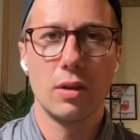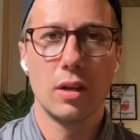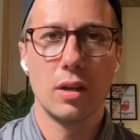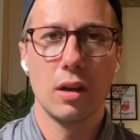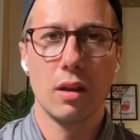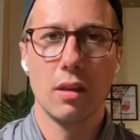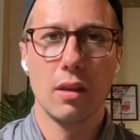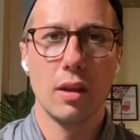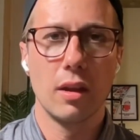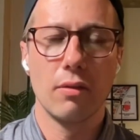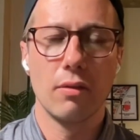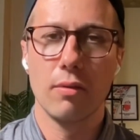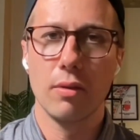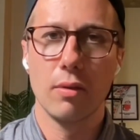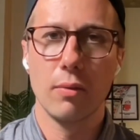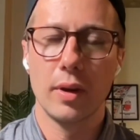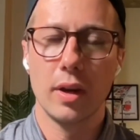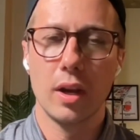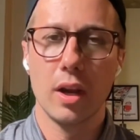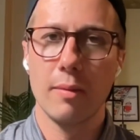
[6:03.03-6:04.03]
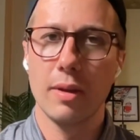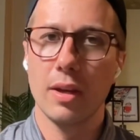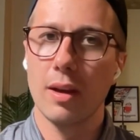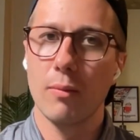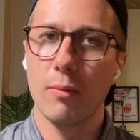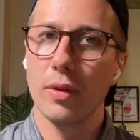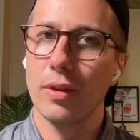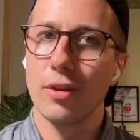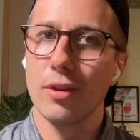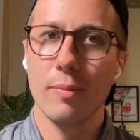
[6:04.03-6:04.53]
that you need to think through when
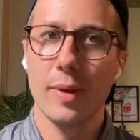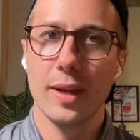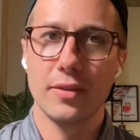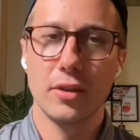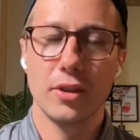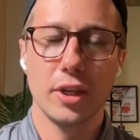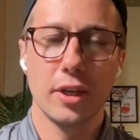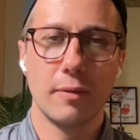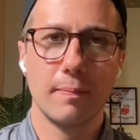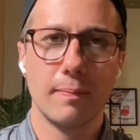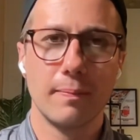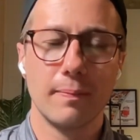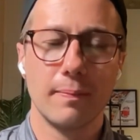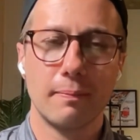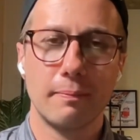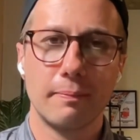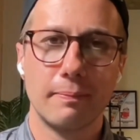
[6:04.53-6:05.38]
coming up with new messaging?